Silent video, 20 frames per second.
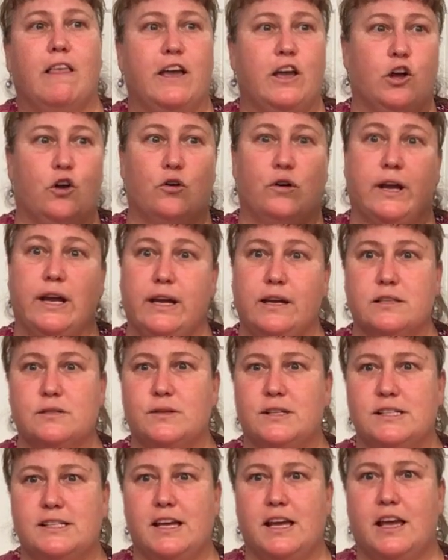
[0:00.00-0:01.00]
Like green is
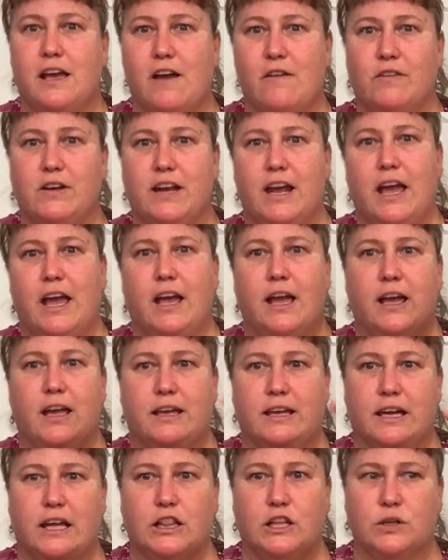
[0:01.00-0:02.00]
what I take every day.
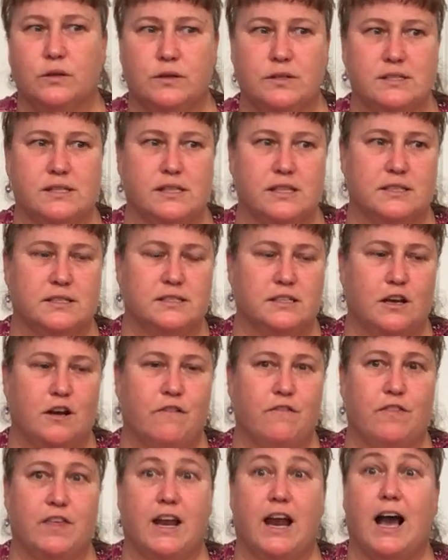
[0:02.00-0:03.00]
Yellow is the
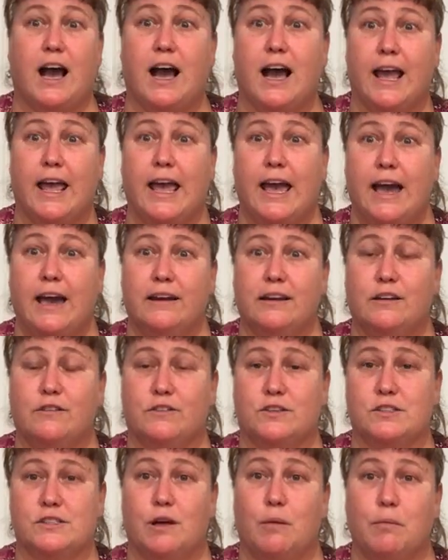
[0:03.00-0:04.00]
stuff that I added
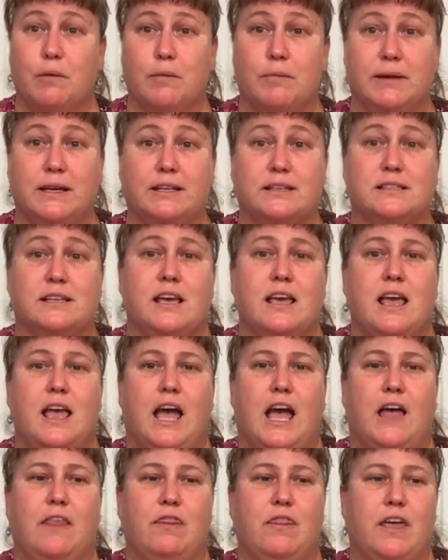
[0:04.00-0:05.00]
for supplements.
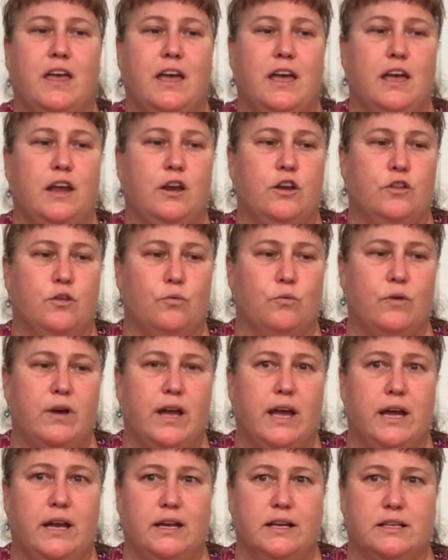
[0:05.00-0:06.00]
And then the
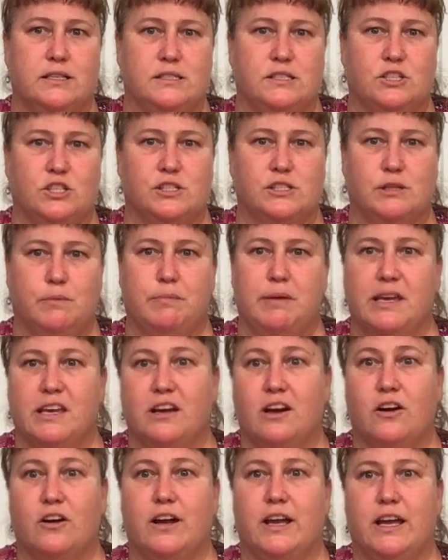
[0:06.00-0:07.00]
red is just the
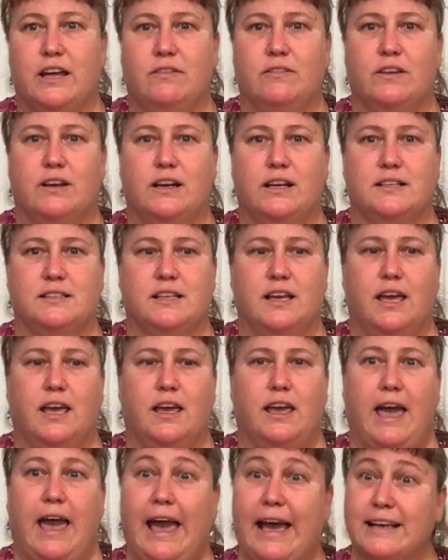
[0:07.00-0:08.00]
PRN that I
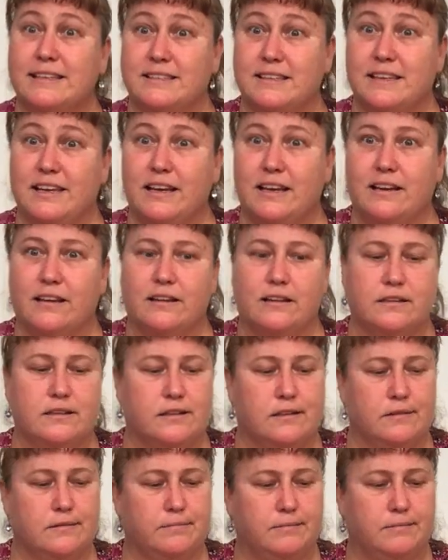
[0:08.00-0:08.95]
take as needed.